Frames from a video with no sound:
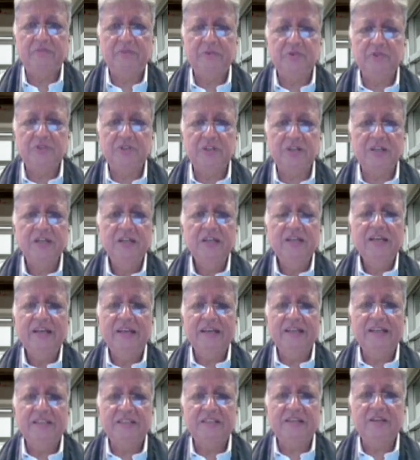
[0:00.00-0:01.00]
future.
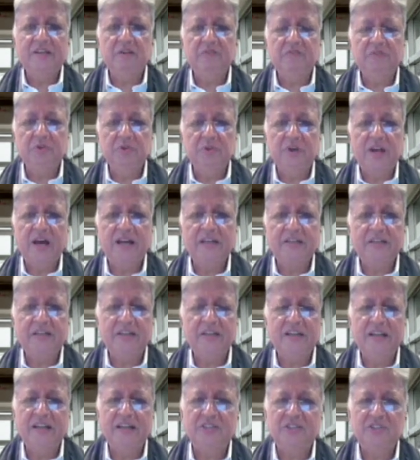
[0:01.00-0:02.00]
Instead of
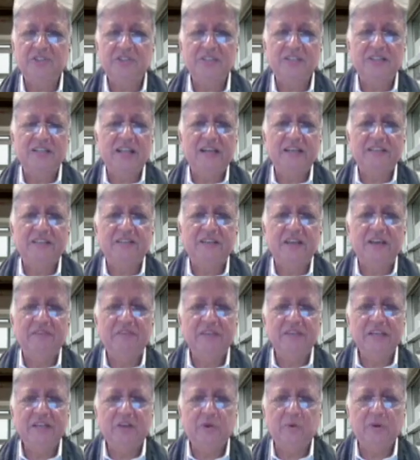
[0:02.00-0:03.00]
United Nations, let's
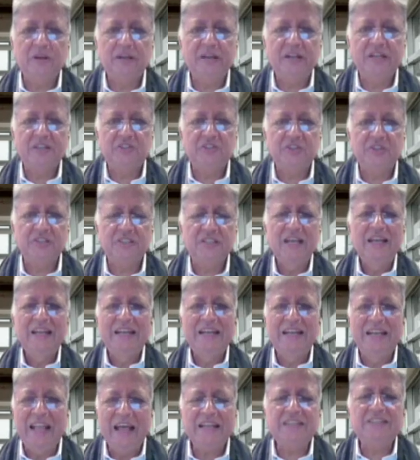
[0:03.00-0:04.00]
have equal nations.
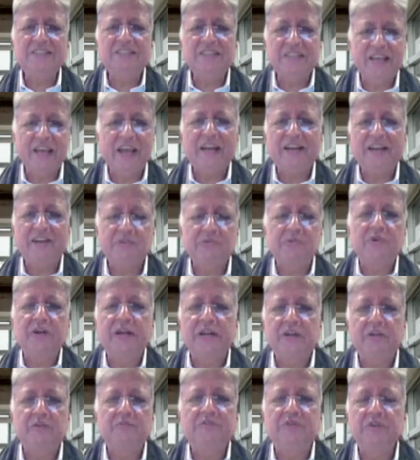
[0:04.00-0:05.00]
Let's get
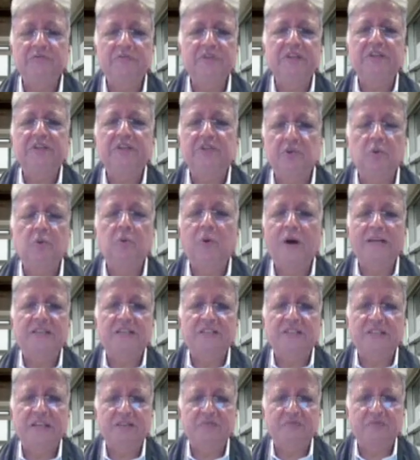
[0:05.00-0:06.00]
rid of the veto
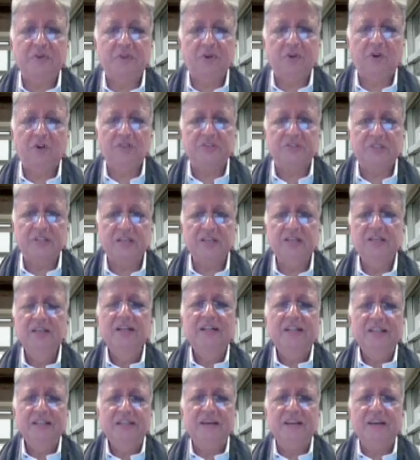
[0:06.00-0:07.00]
once and for all, sir.
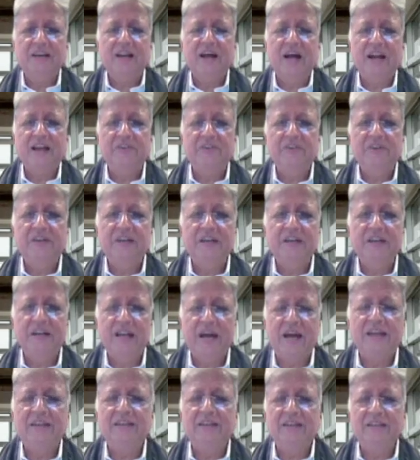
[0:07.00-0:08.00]
There are
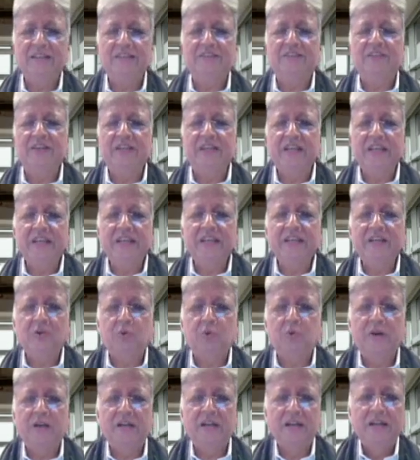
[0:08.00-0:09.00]
193
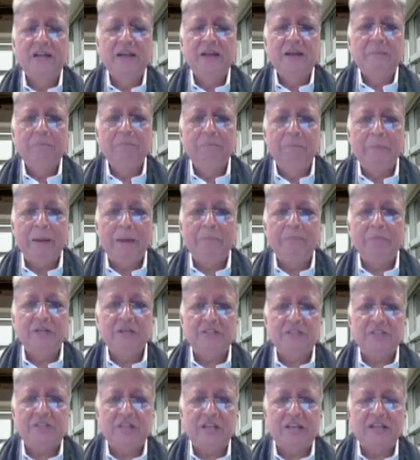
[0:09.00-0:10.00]
equal member
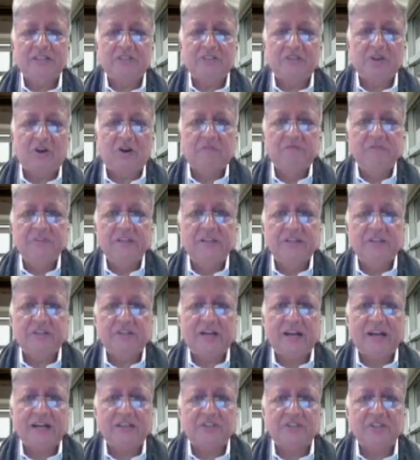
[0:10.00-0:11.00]
states of the
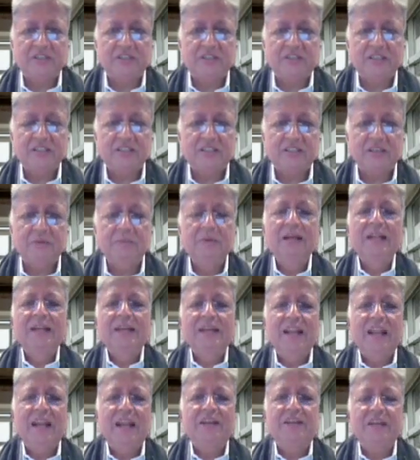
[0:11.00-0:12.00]
international system.
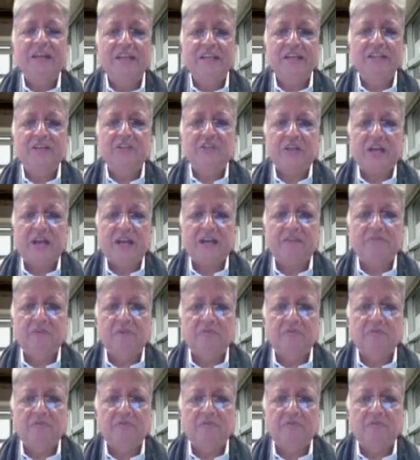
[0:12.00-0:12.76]
Let each have